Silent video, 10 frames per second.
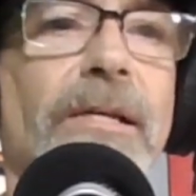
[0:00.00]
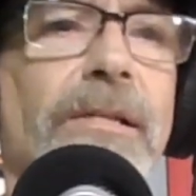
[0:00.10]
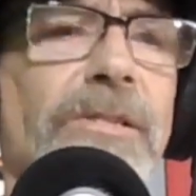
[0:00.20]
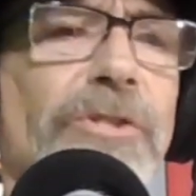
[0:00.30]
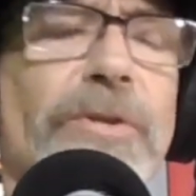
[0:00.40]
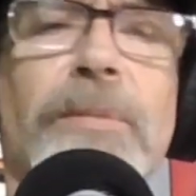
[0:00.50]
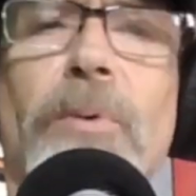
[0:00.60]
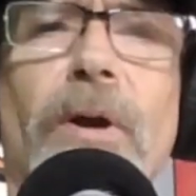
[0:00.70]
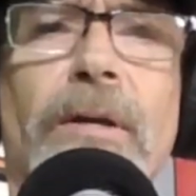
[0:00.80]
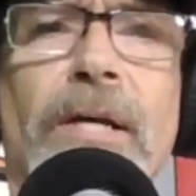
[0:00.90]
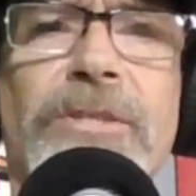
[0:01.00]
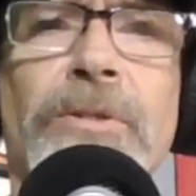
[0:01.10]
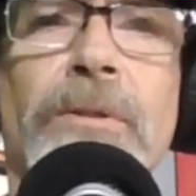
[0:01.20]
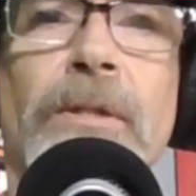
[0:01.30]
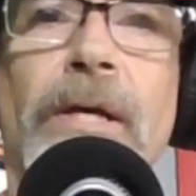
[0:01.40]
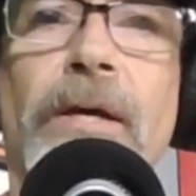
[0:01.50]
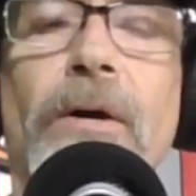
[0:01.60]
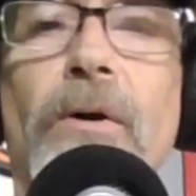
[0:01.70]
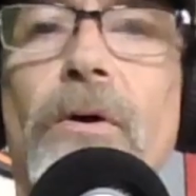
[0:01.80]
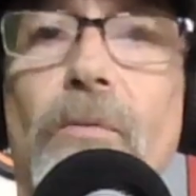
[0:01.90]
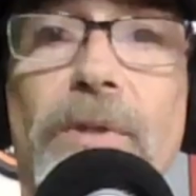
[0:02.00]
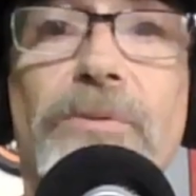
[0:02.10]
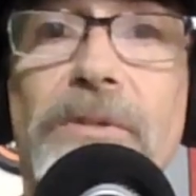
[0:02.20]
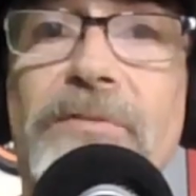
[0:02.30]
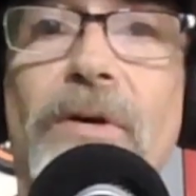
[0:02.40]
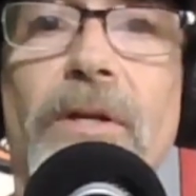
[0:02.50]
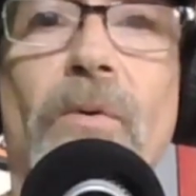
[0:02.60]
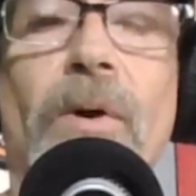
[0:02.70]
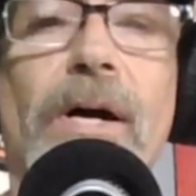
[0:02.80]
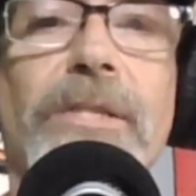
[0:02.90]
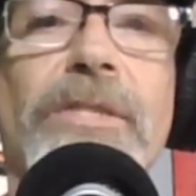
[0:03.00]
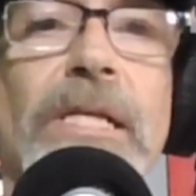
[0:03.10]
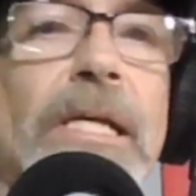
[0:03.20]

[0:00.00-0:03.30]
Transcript: street part not too long ago, which was fun to watch.